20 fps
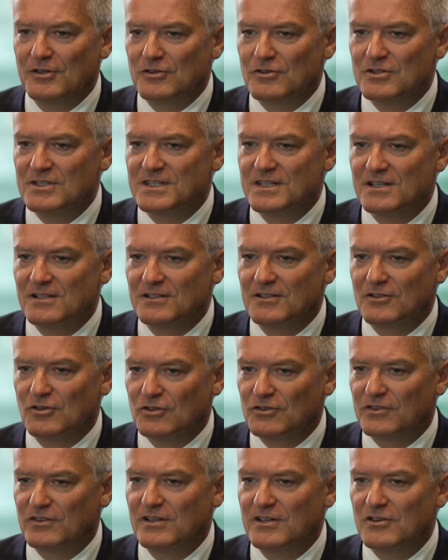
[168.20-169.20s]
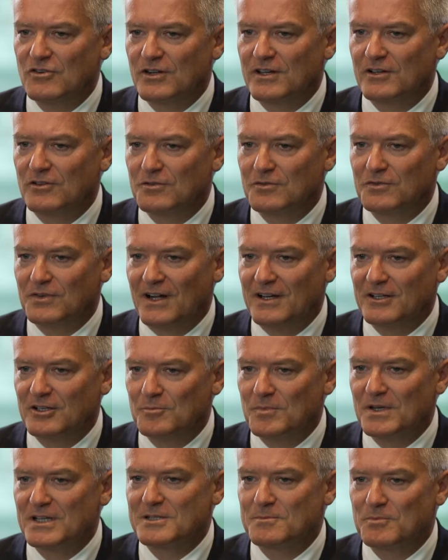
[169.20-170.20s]
New Zealand continuing to find
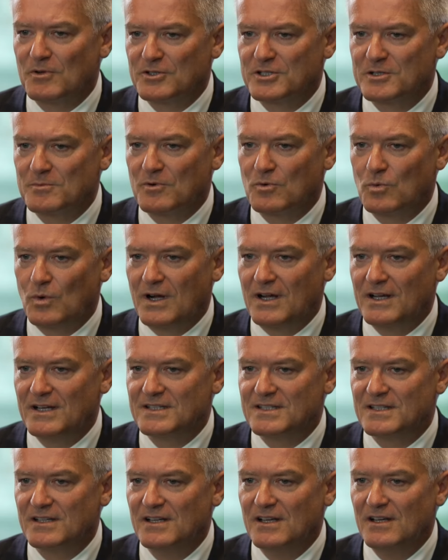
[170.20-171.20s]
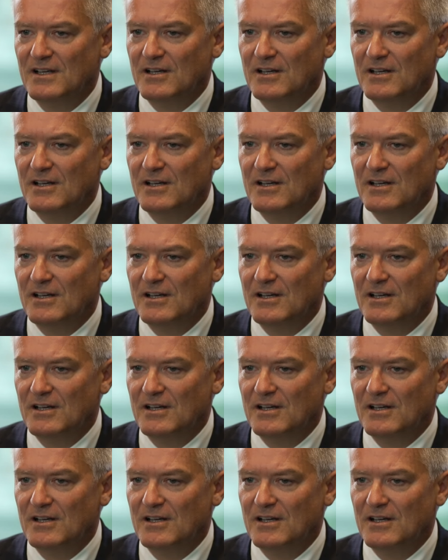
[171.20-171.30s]
the best possible ways